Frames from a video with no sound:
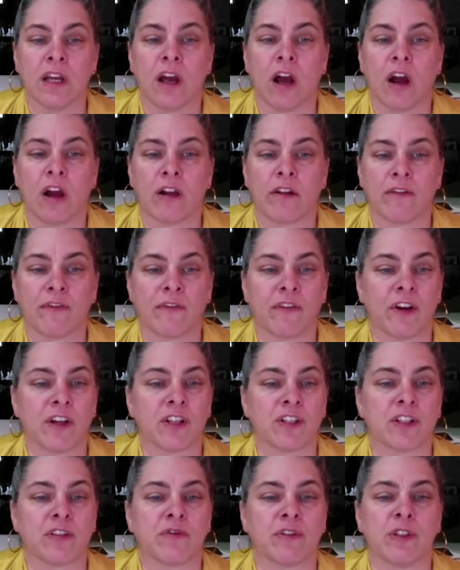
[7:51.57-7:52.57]
Heart
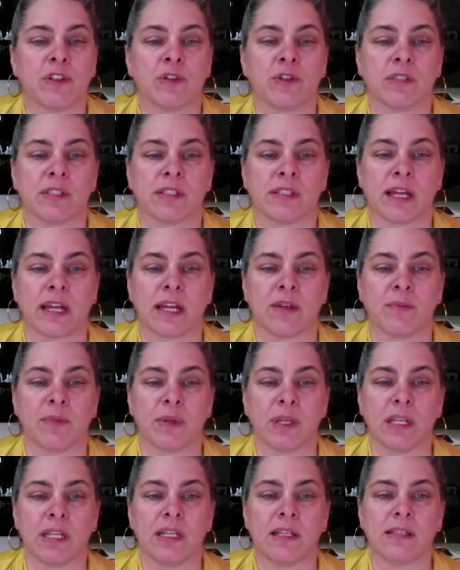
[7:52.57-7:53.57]
function, reduces
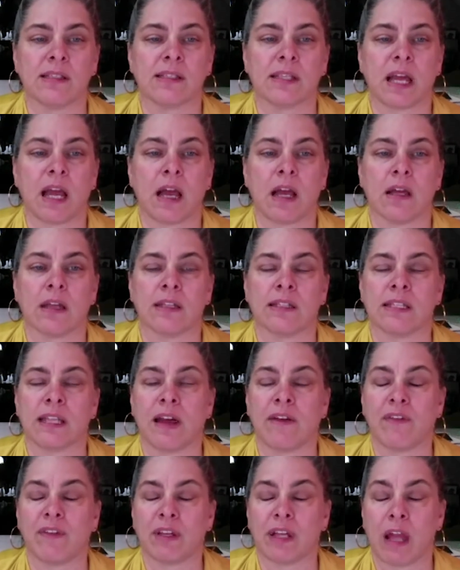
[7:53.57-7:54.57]
diabetes,
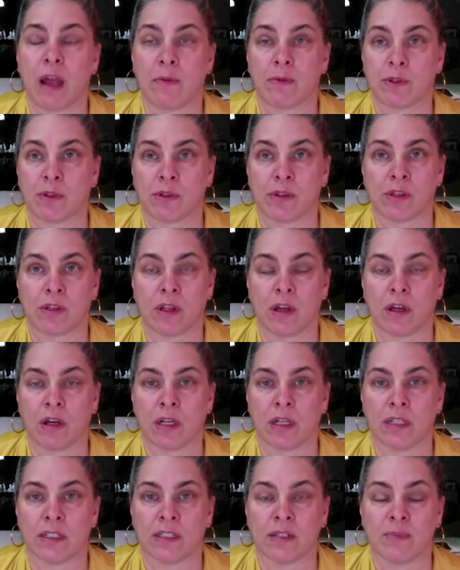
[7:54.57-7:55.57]
definitely helps with
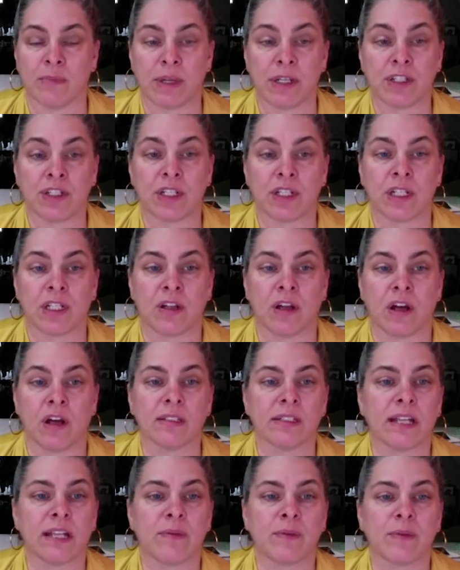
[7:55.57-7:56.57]
dementia and
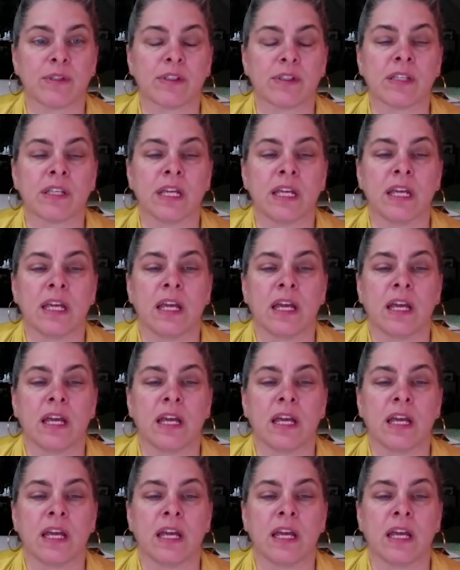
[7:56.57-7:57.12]
Alzheimer's,